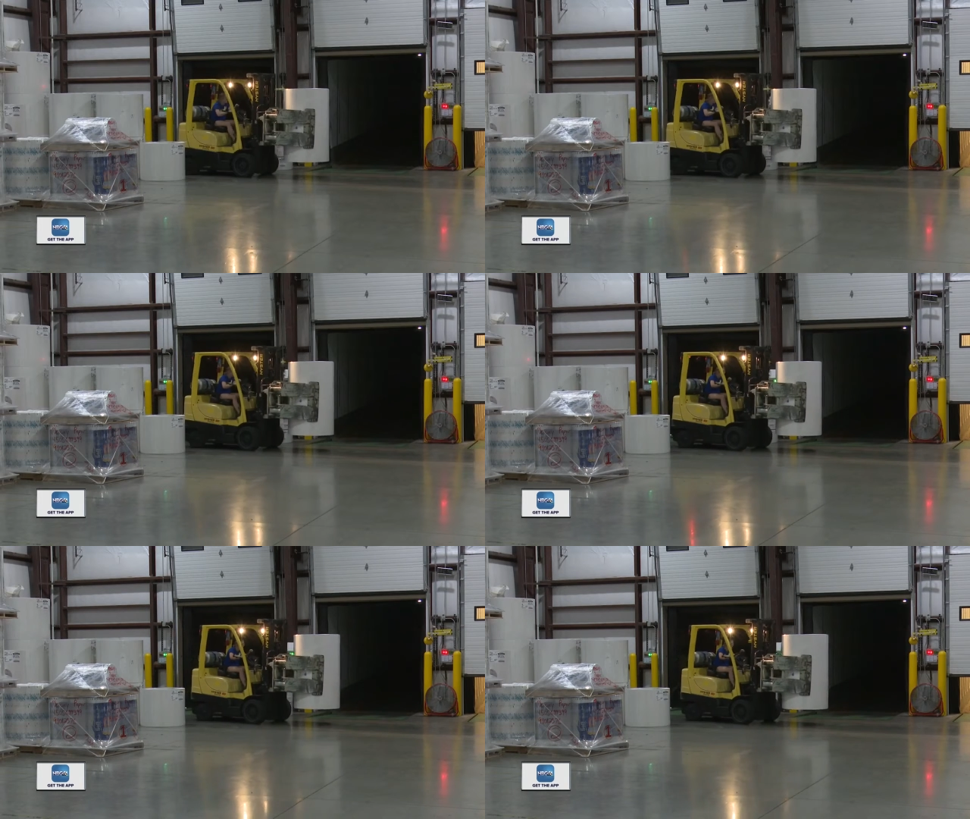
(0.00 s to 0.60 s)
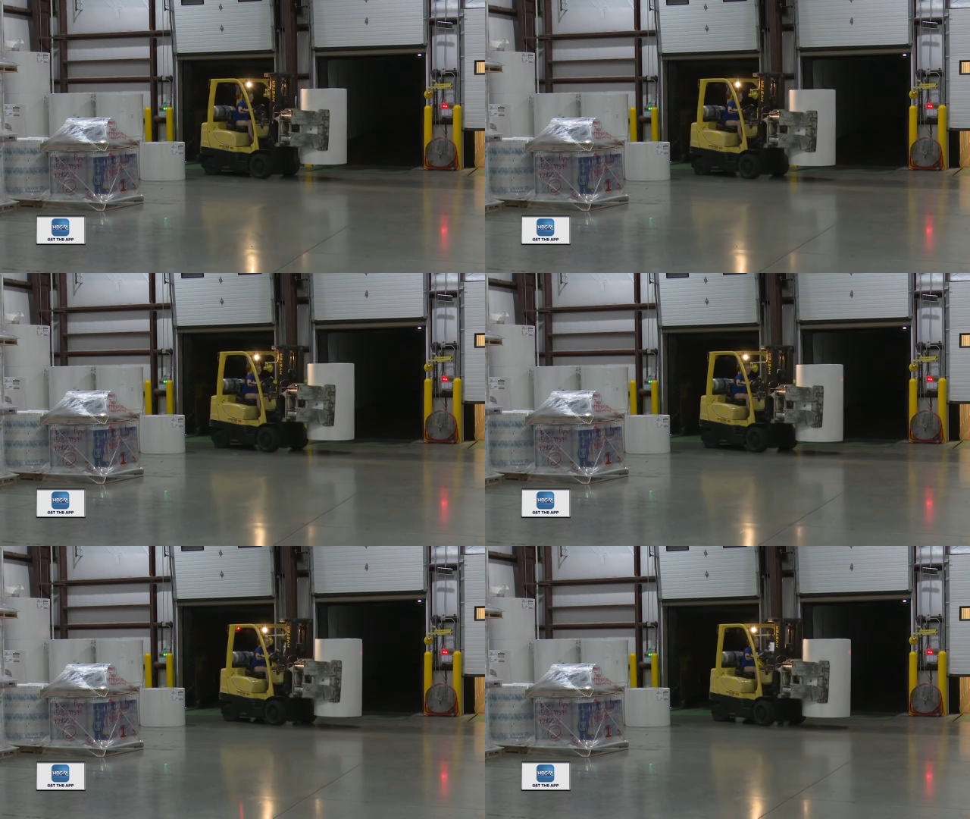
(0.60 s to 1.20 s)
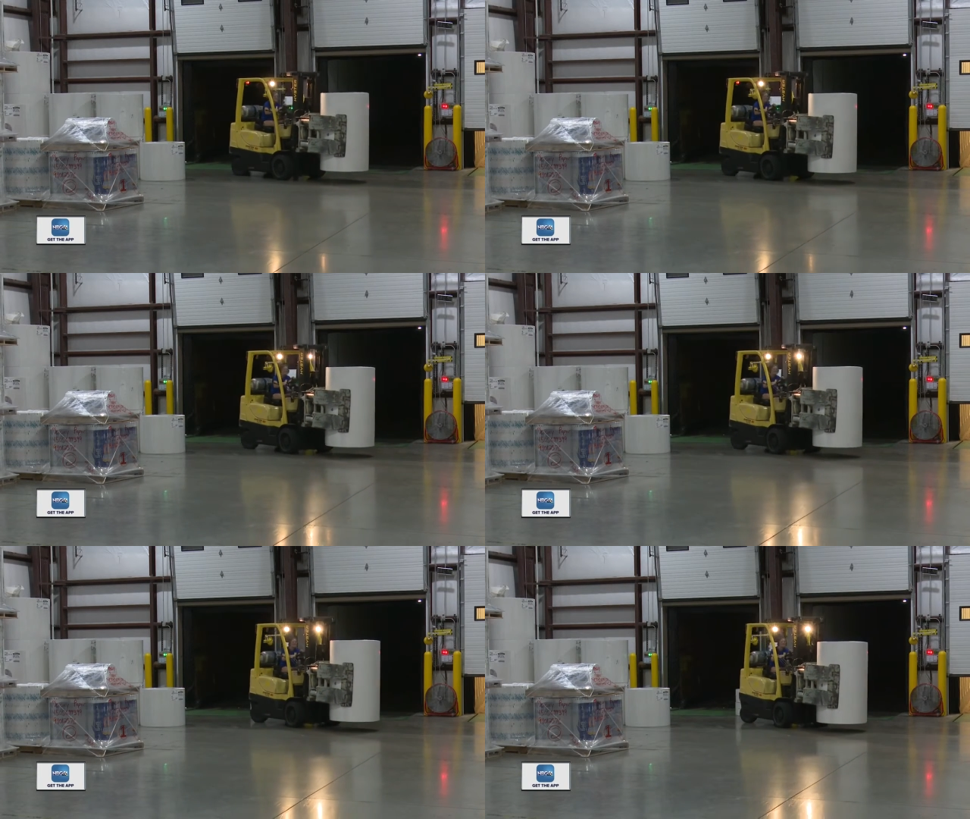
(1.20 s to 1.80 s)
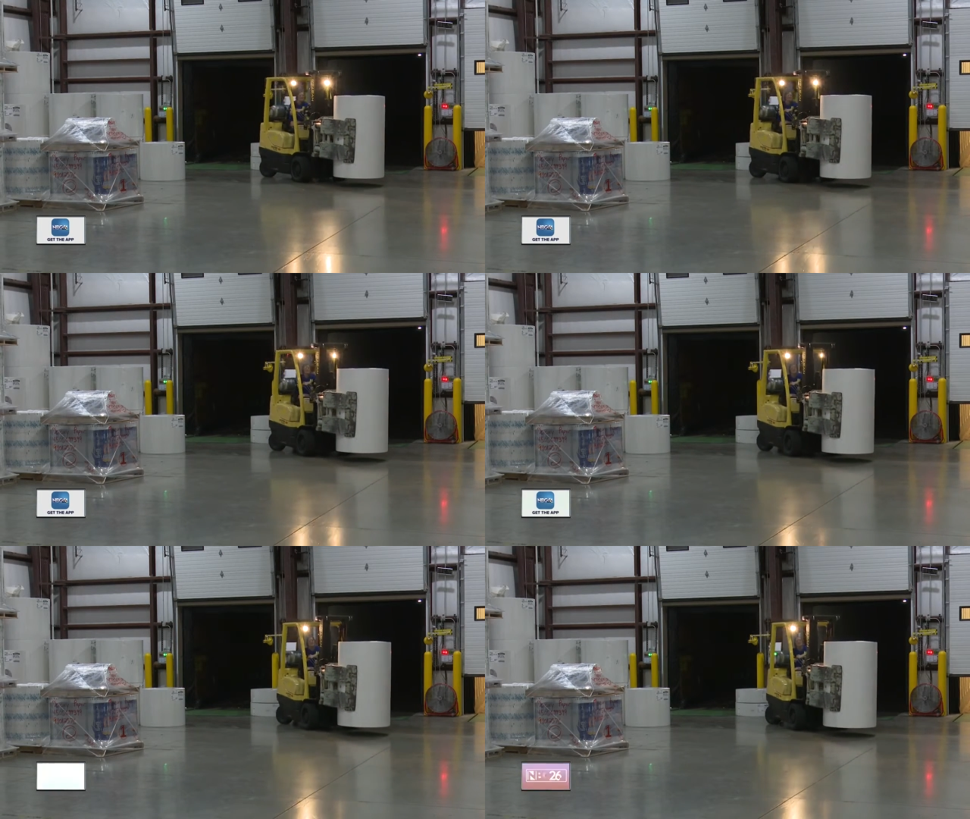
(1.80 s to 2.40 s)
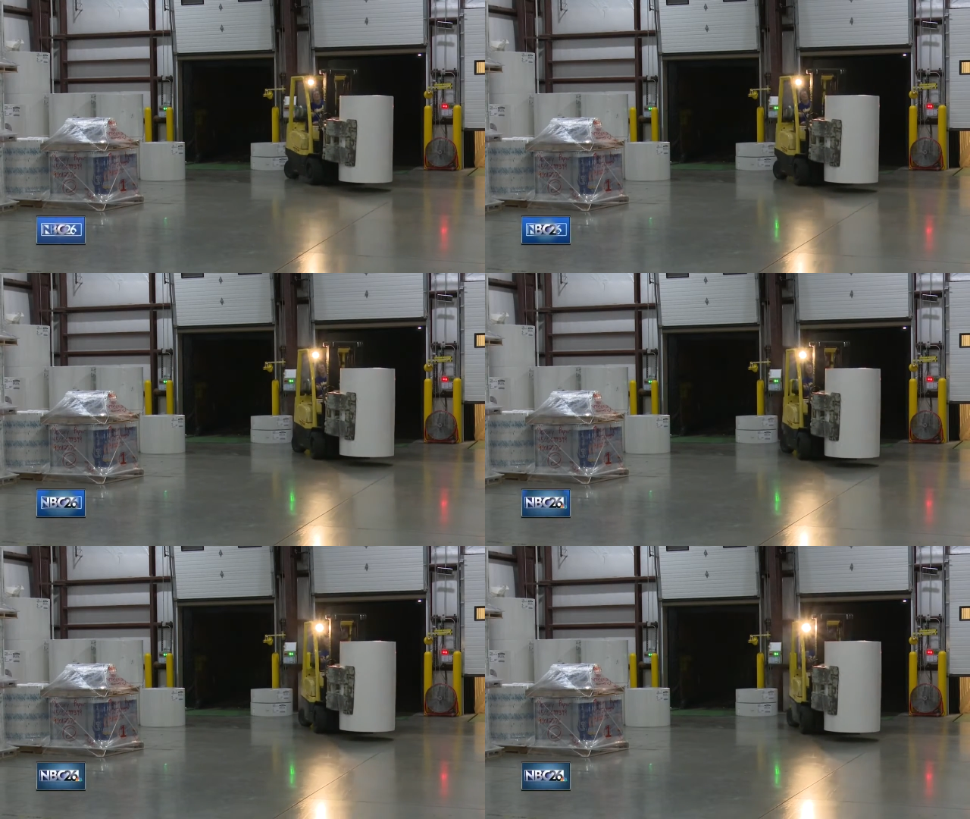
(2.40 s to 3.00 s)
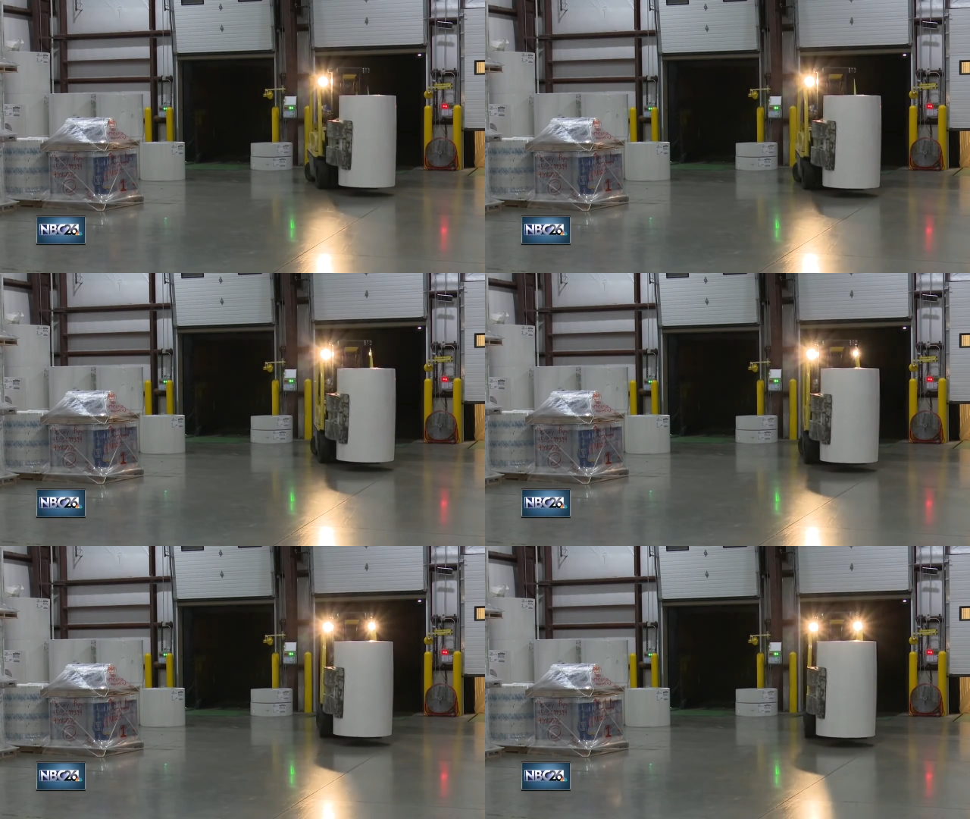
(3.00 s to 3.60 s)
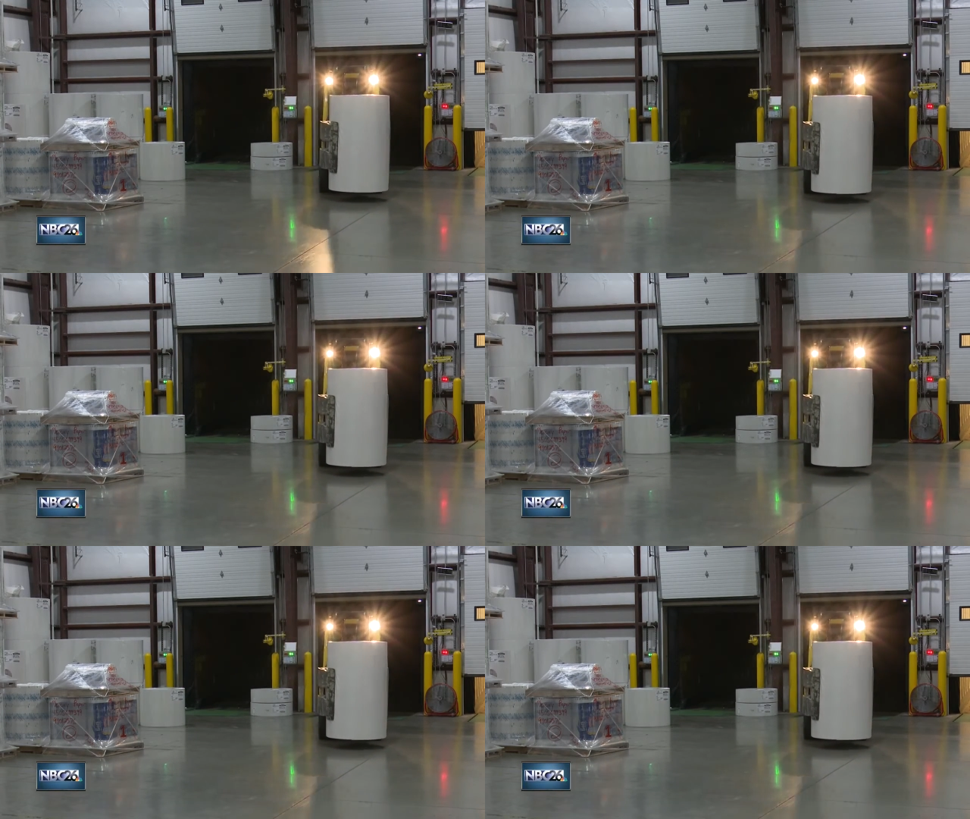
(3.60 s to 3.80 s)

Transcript: [unreadable: no face in view]